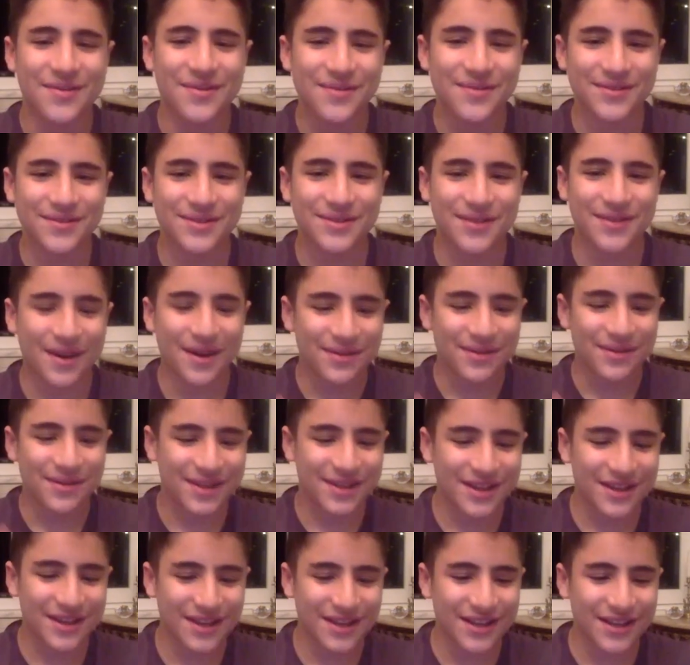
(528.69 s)
So I was
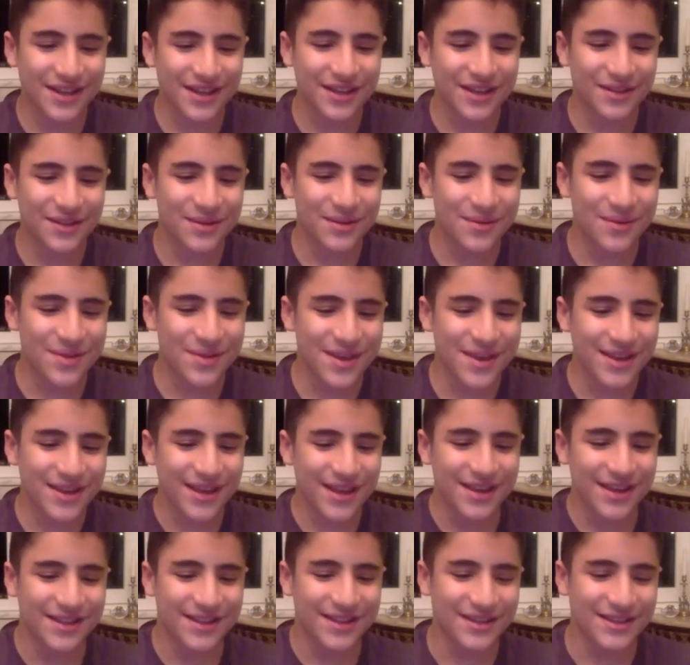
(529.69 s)
thinking like, do you think
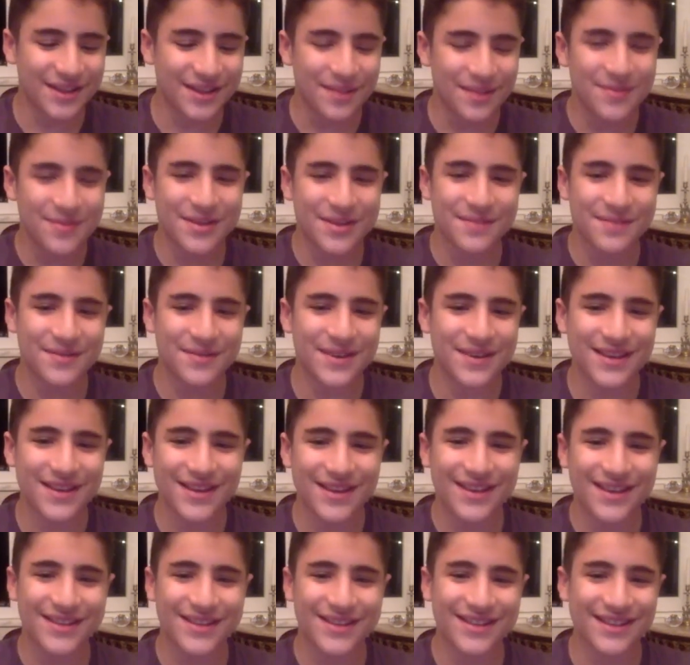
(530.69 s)
like WWE
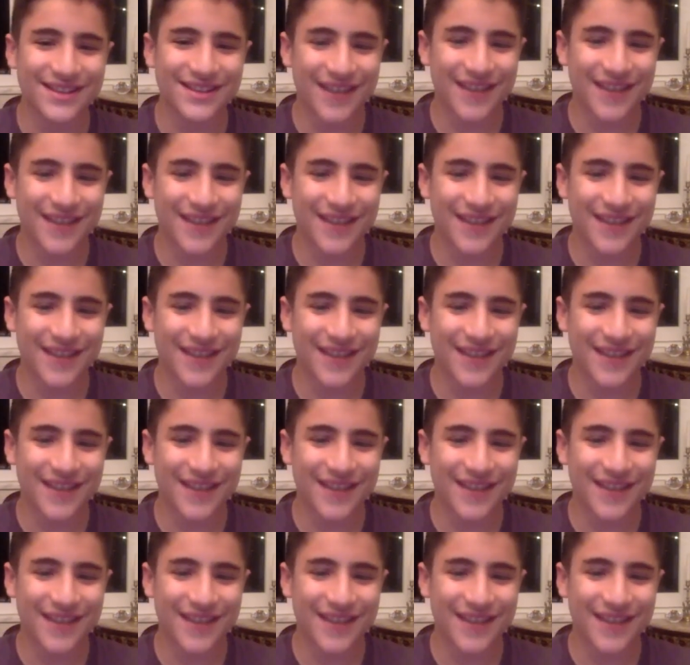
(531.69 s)
is